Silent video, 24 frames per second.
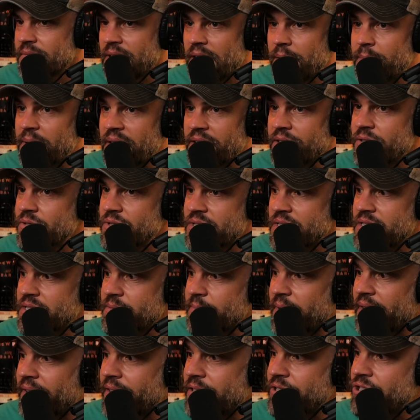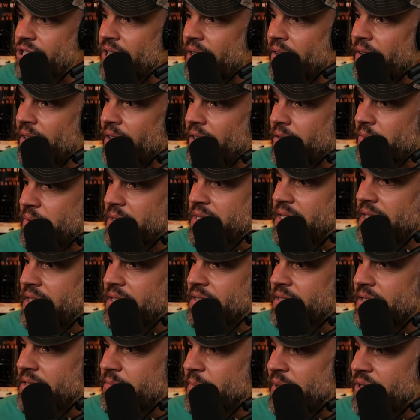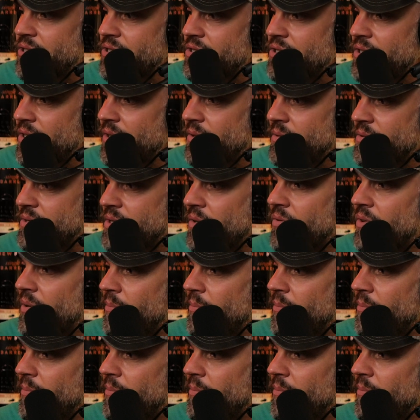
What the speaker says: I'm not used to smelling sherry on whiskeys as much as you, so to